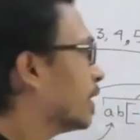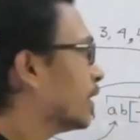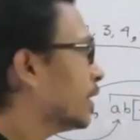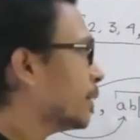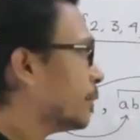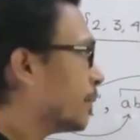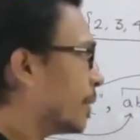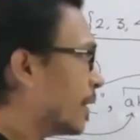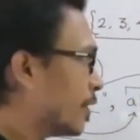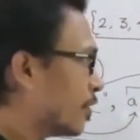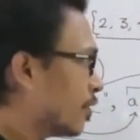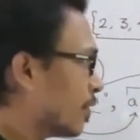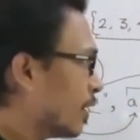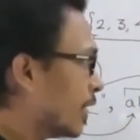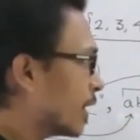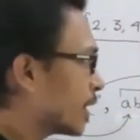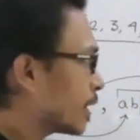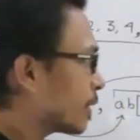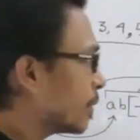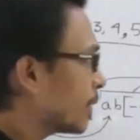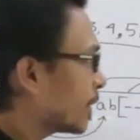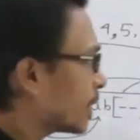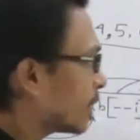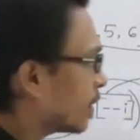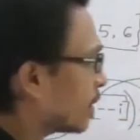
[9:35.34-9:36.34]
this particular
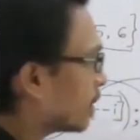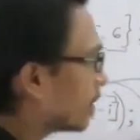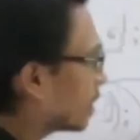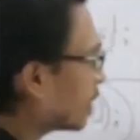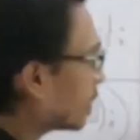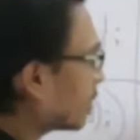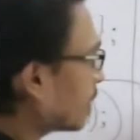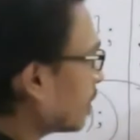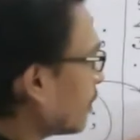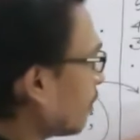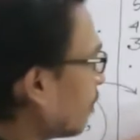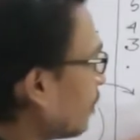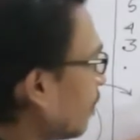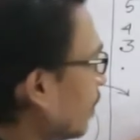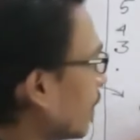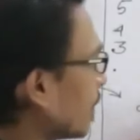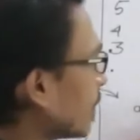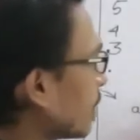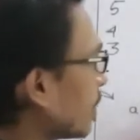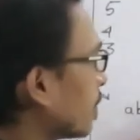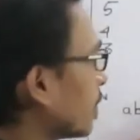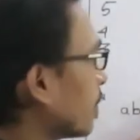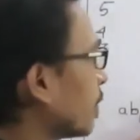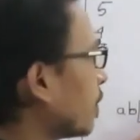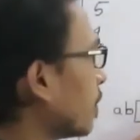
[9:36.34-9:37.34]
expression, system
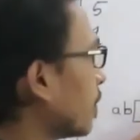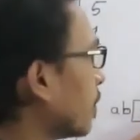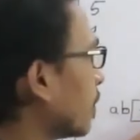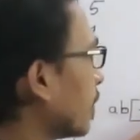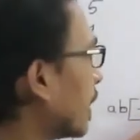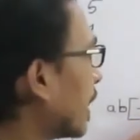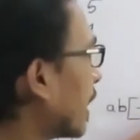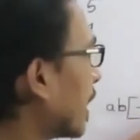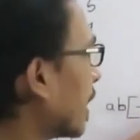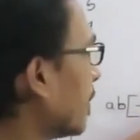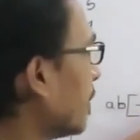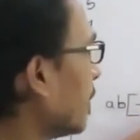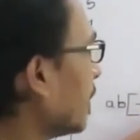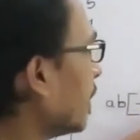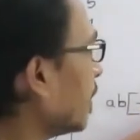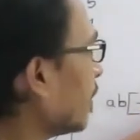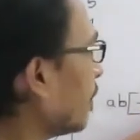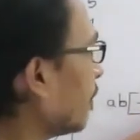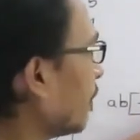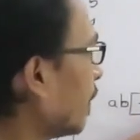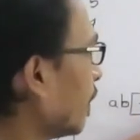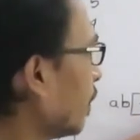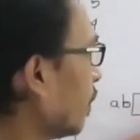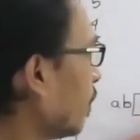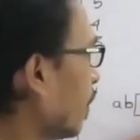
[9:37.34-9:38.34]
first decrement the
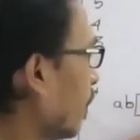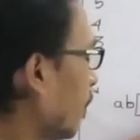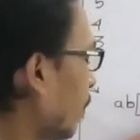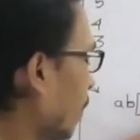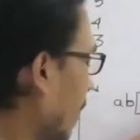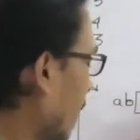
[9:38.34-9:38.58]
value of